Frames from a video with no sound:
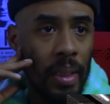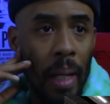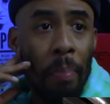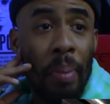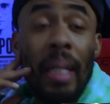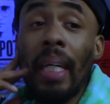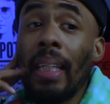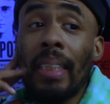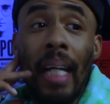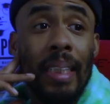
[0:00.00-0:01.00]
That beat
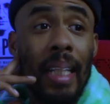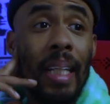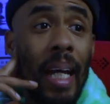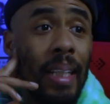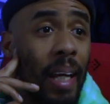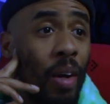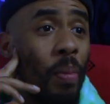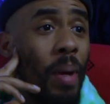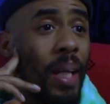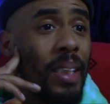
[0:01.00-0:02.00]
keep changing. I like that.
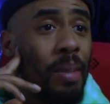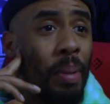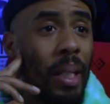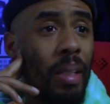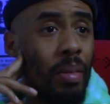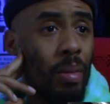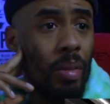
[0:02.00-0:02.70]
Who made this beat?